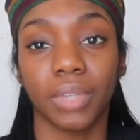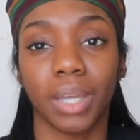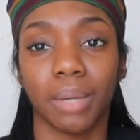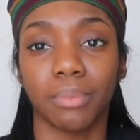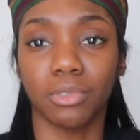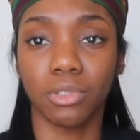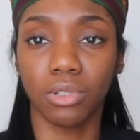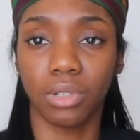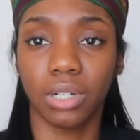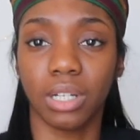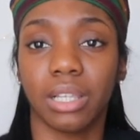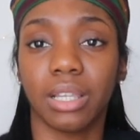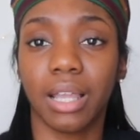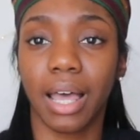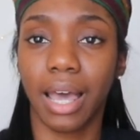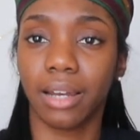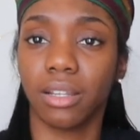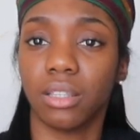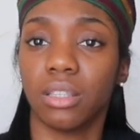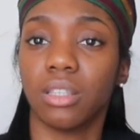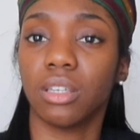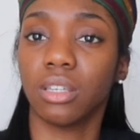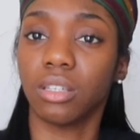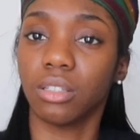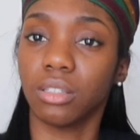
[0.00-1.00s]
I'm doing a lot
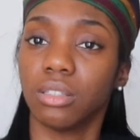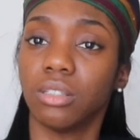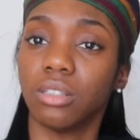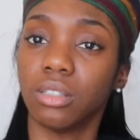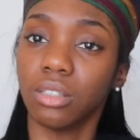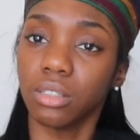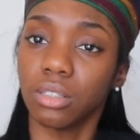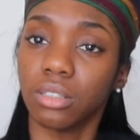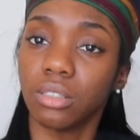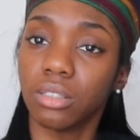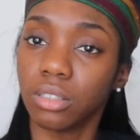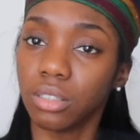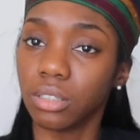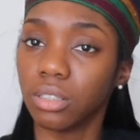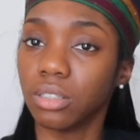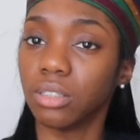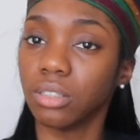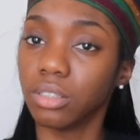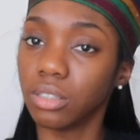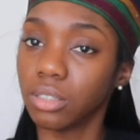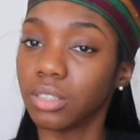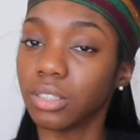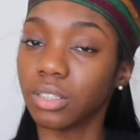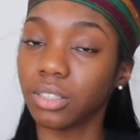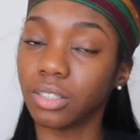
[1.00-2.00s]
of this. Do, do,
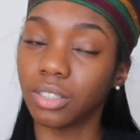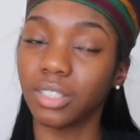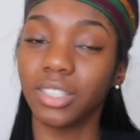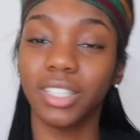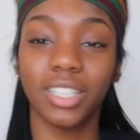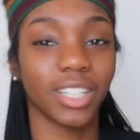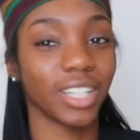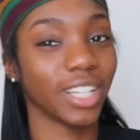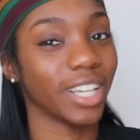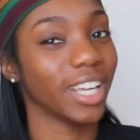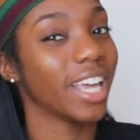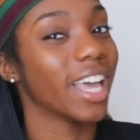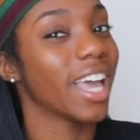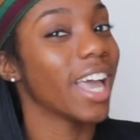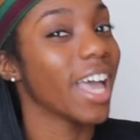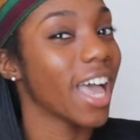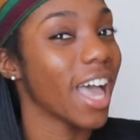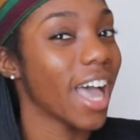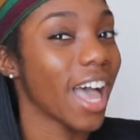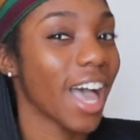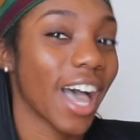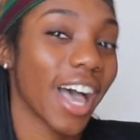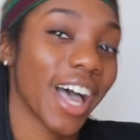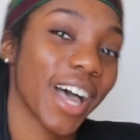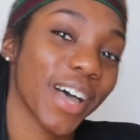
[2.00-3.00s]
do, do.
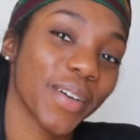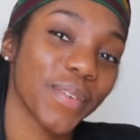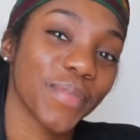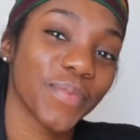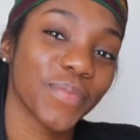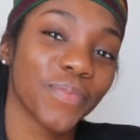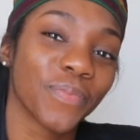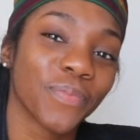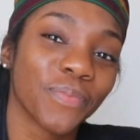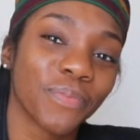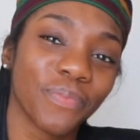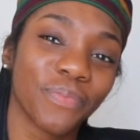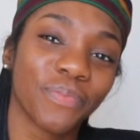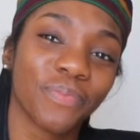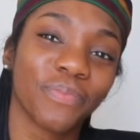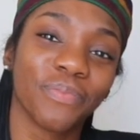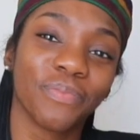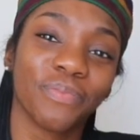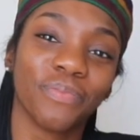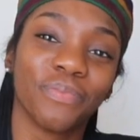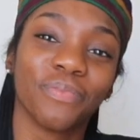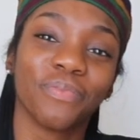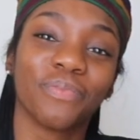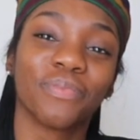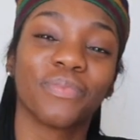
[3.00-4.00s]

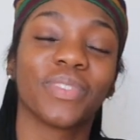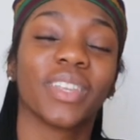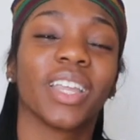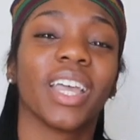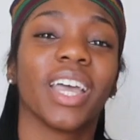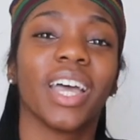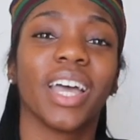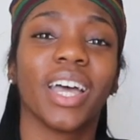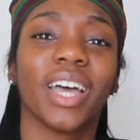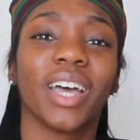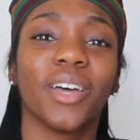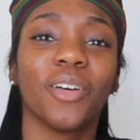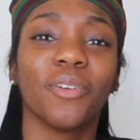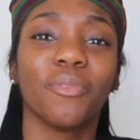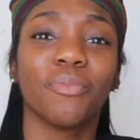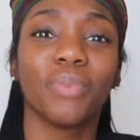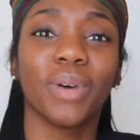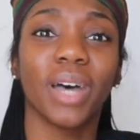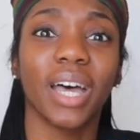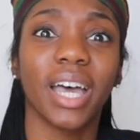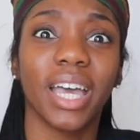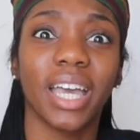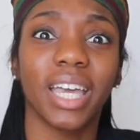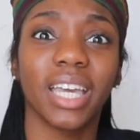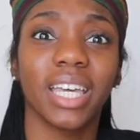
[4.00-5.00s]
Um,
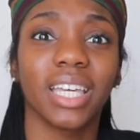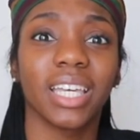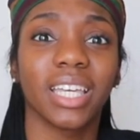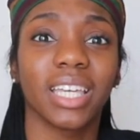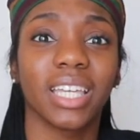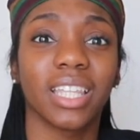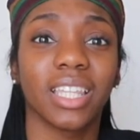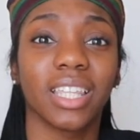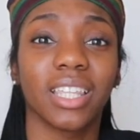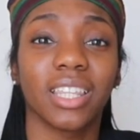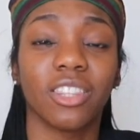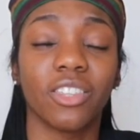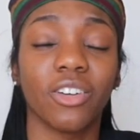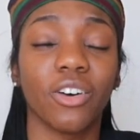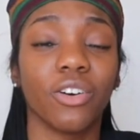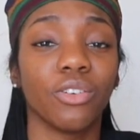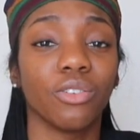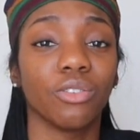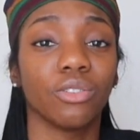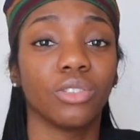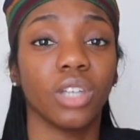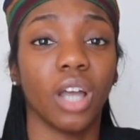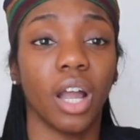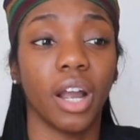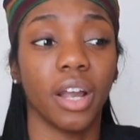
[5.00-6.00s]
but
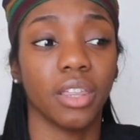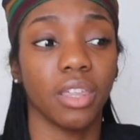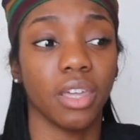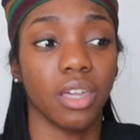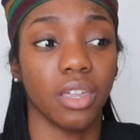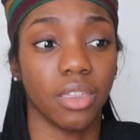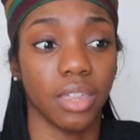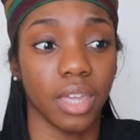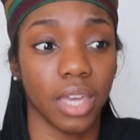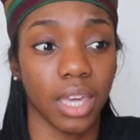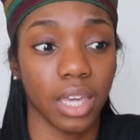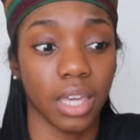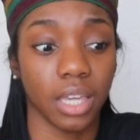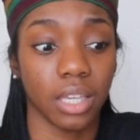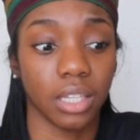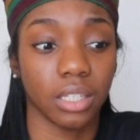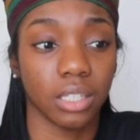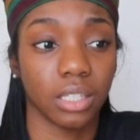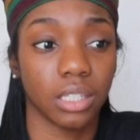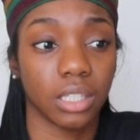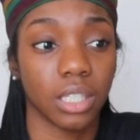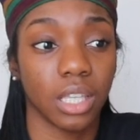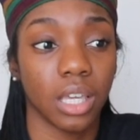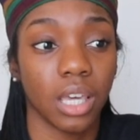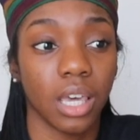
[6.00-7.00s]
those are the
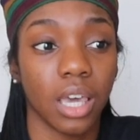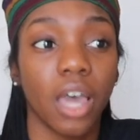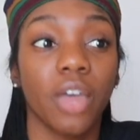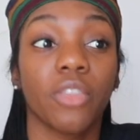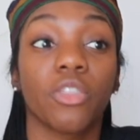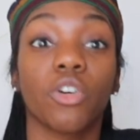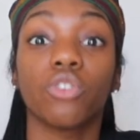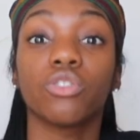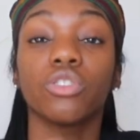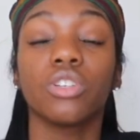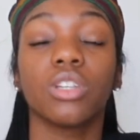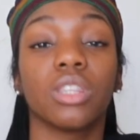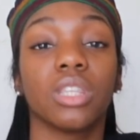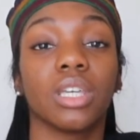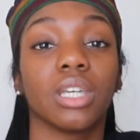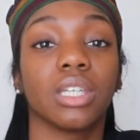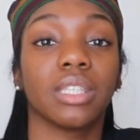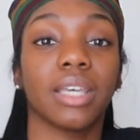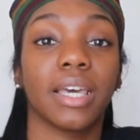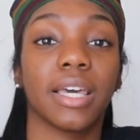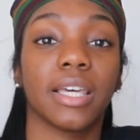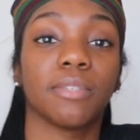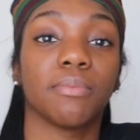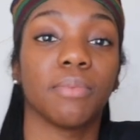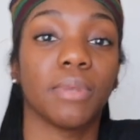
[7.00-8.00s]
things. Those are the things
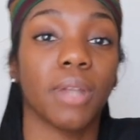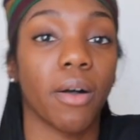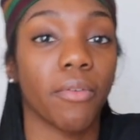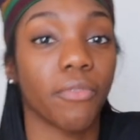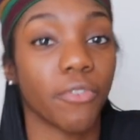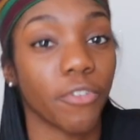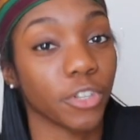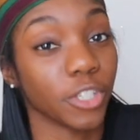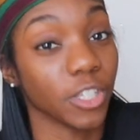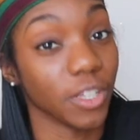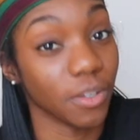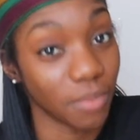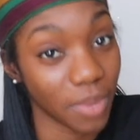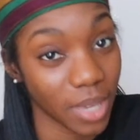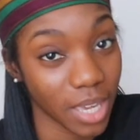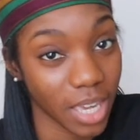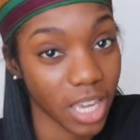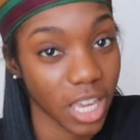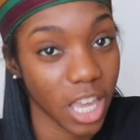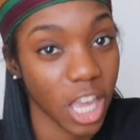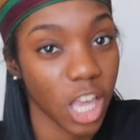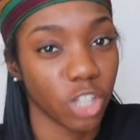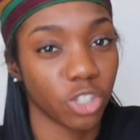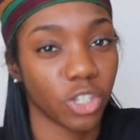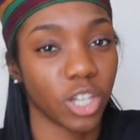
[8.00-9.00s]
that has been helpful to
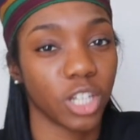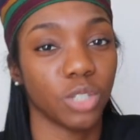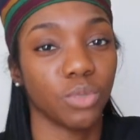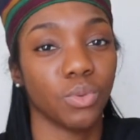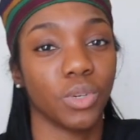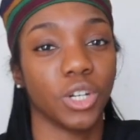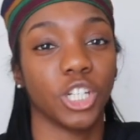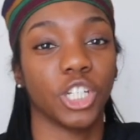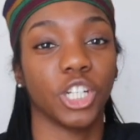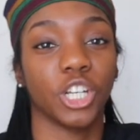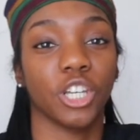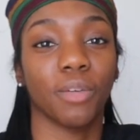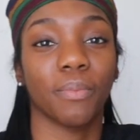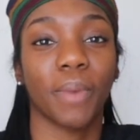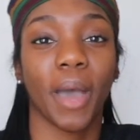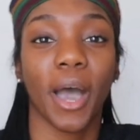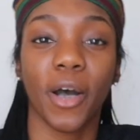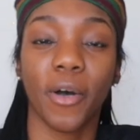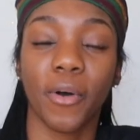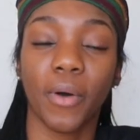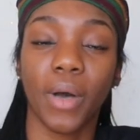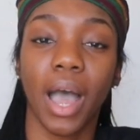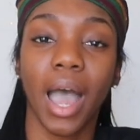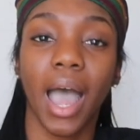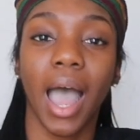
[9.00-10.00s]
me. So I just want to share them
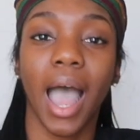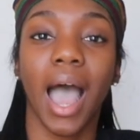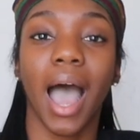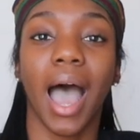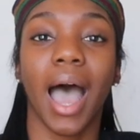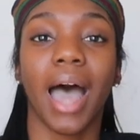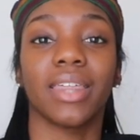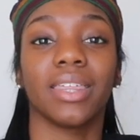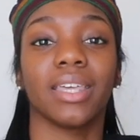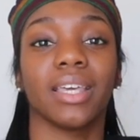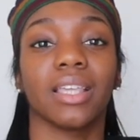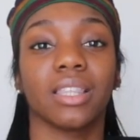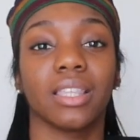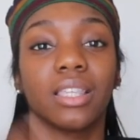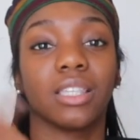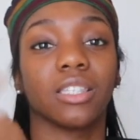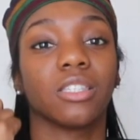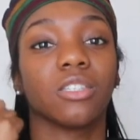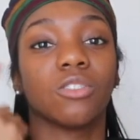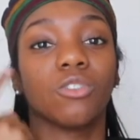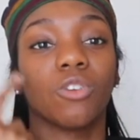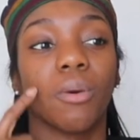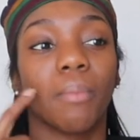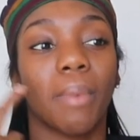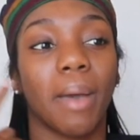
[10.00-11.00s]
out. I think this
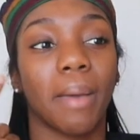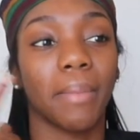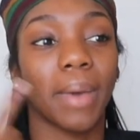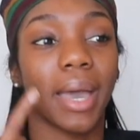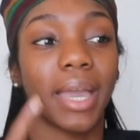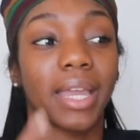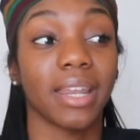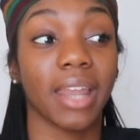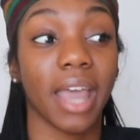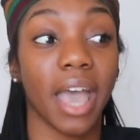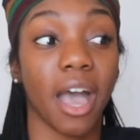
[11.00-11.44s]
is on my mind